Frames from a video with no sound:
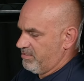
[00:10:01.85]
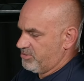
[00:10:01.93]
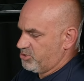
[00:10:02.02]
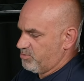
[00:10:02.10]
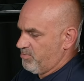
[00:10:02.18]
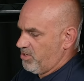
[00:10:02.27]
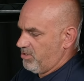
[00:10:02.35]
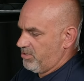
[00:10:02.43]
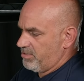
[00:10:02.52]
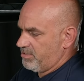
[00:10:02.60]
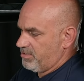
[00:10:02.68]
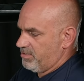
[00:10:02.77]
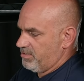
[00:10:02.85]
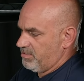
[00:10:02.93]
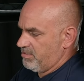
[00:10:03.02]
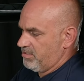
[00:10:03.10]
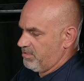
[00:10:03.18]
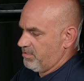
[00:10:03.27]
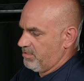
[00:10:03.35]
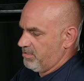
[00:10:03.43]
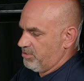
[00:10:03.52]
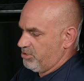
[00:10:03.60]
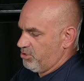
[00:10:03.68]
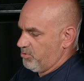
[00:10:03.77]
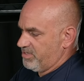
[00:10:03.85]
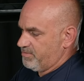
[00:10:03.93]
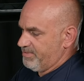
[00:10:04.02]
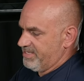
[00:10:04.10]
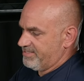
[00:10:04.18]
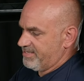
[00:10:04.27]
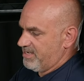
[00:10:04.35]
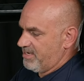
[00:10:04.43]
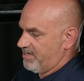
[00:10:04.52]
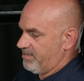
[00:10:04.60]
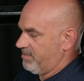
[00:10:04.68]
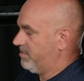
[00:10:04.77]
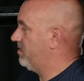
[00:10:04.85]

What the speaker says: smaller USB side,